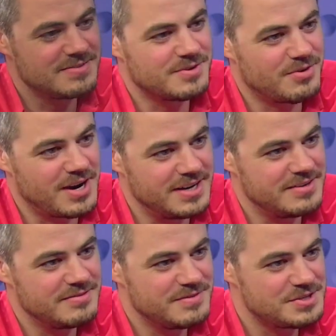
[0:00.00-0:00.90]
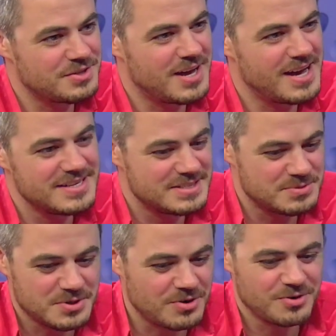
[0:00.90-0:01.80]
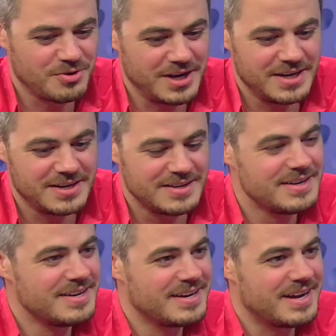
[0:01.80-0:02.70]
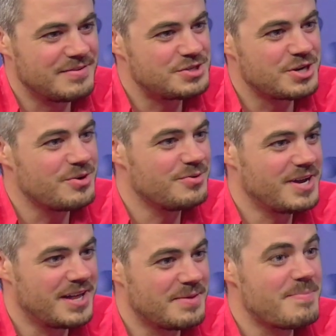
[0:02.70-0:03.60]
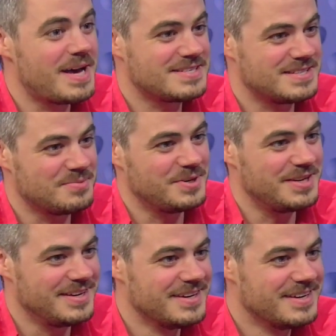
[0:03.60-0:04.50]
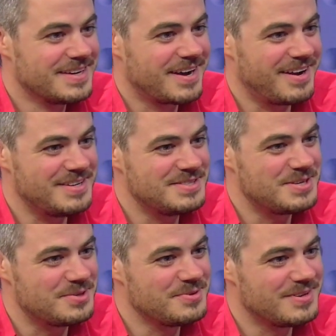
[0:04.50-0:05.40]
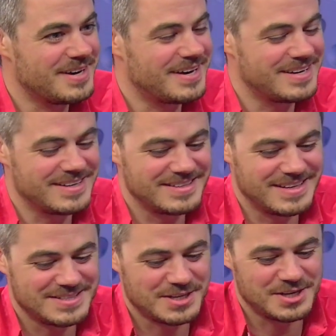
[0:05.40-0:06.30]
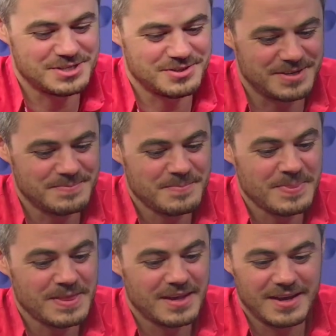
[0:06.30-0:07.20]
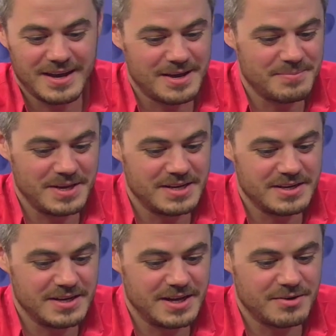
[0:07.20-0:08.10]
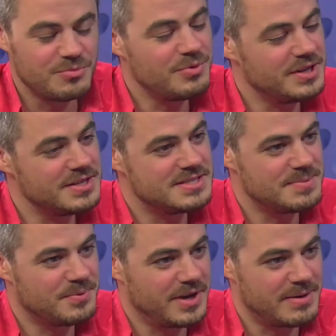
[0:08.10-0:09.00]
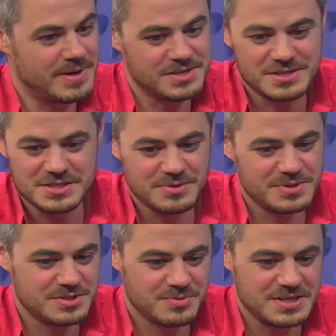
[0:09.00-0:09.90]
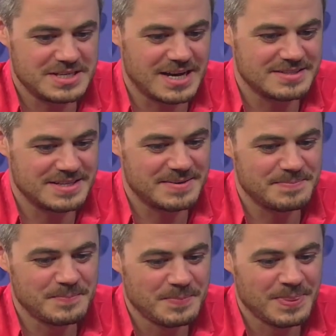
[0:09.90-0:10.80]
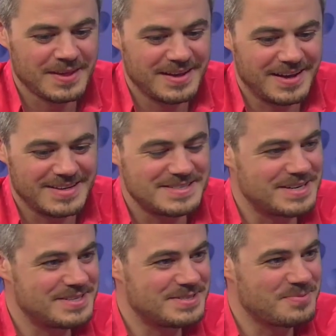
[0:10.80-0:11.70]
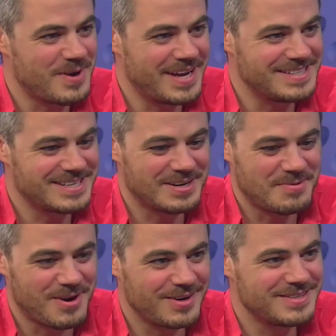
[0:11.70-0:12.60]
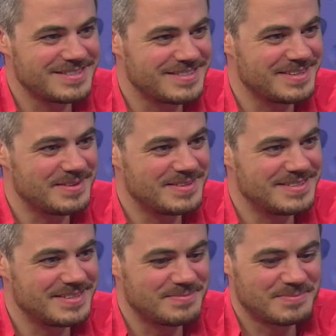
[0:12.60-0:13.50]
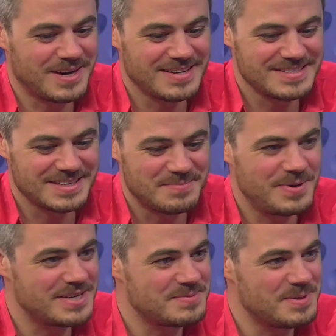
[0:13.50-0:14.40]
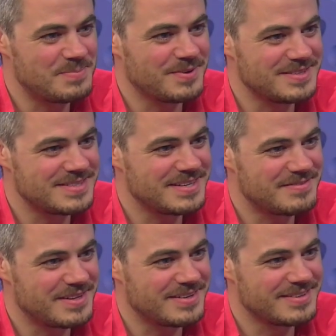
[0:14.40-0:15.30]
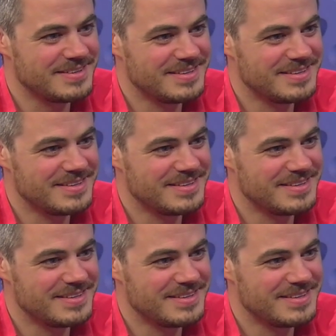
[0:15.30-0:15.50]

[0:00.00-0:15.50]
of Credit" visualized. It was all green and kind of showed uh, the mess that we got into uh, as a country um, in in a really simple animation. So we just reached out to him, uh, such as the way at Charity Water, just to to constantly pitch people and see if they'll